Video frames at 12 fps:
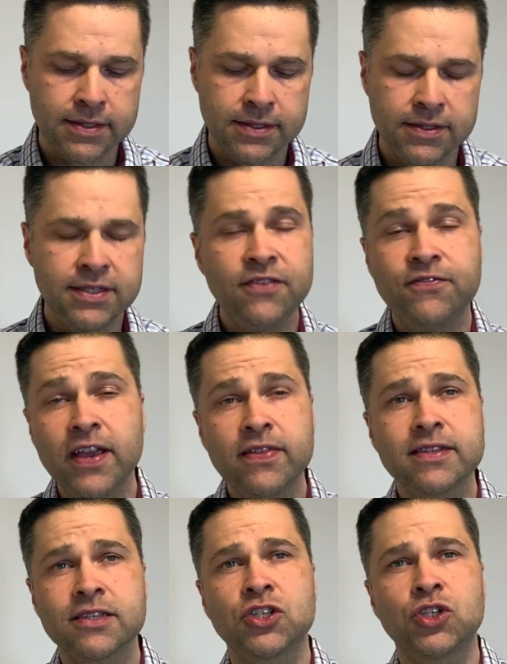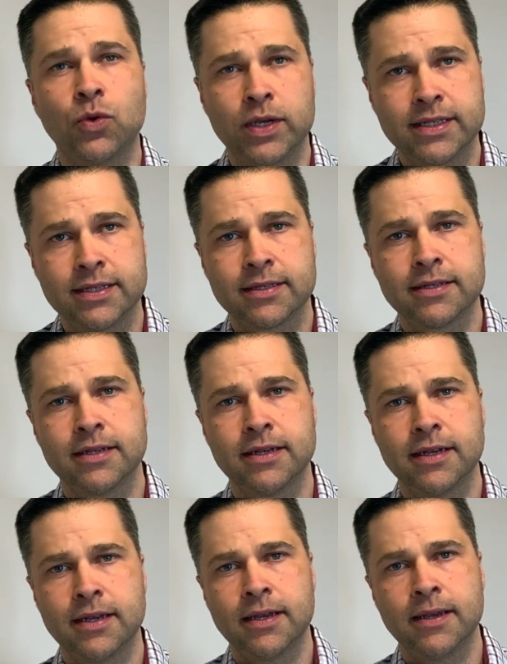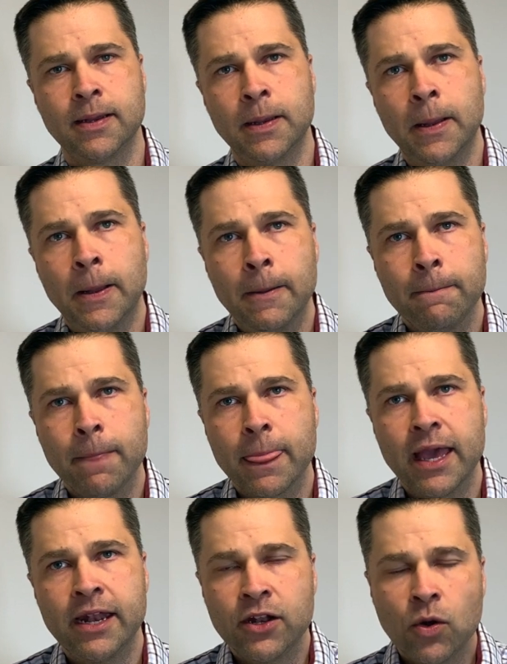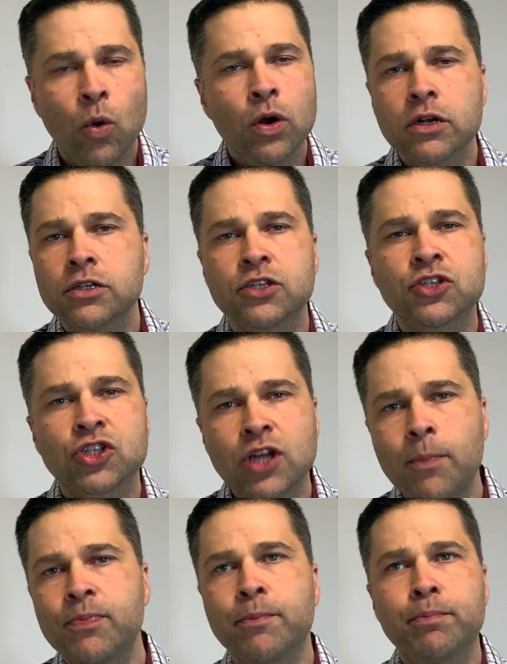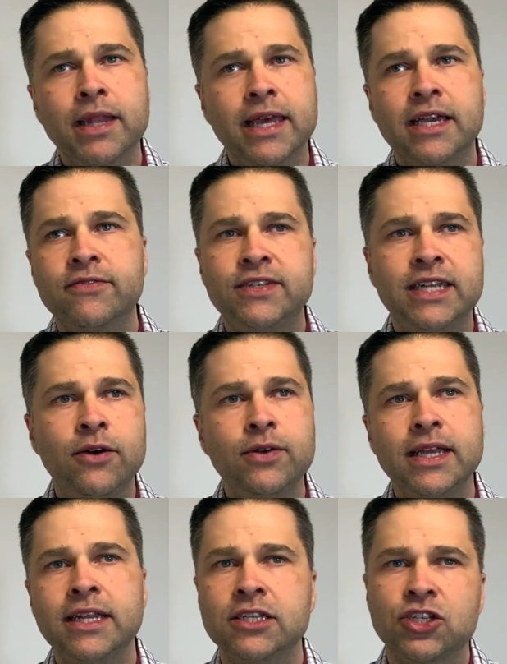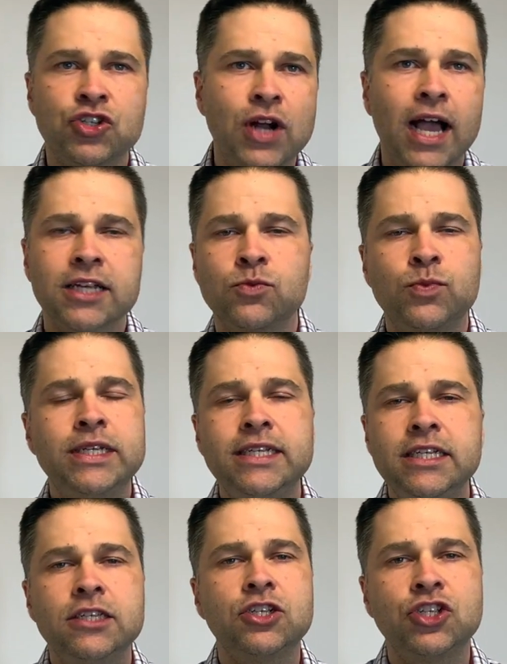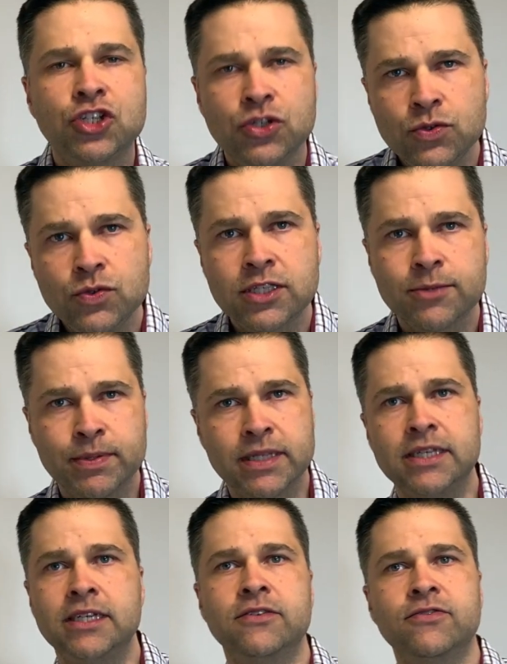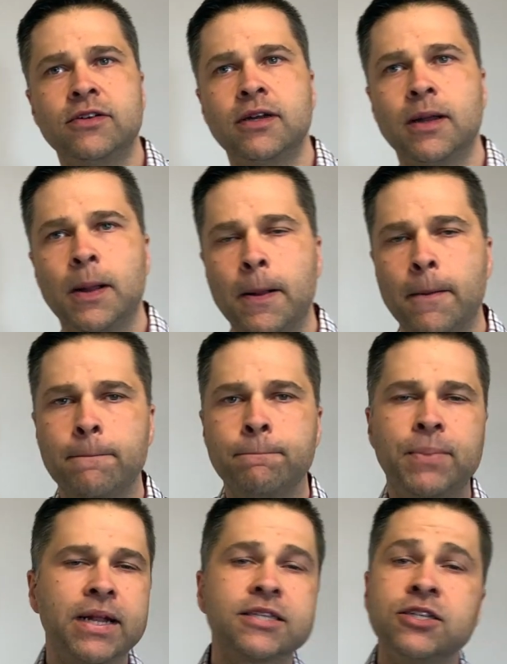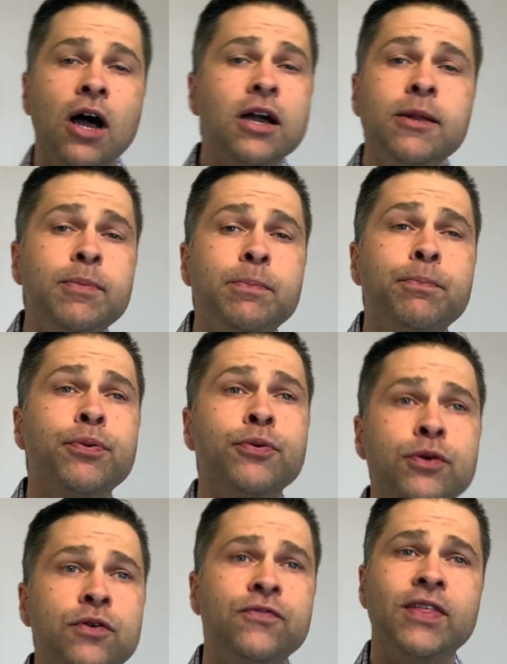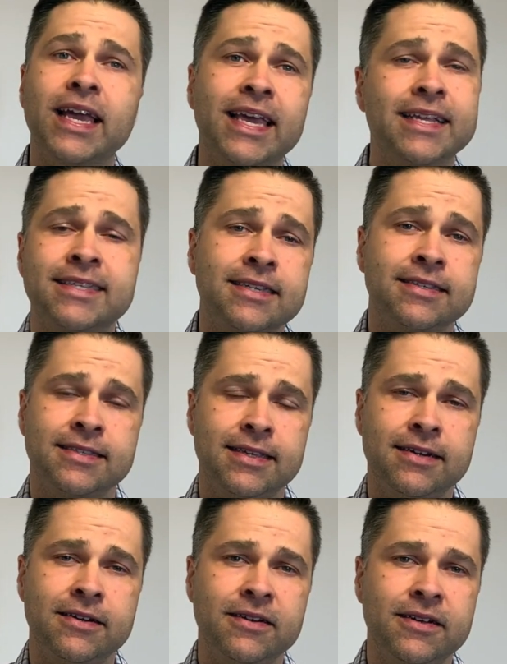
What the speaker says: You see, faith is a choice. And in order to stop the plague of doubt in its tracks, we need to choose to believe. But it's not going to be proof that gets us there.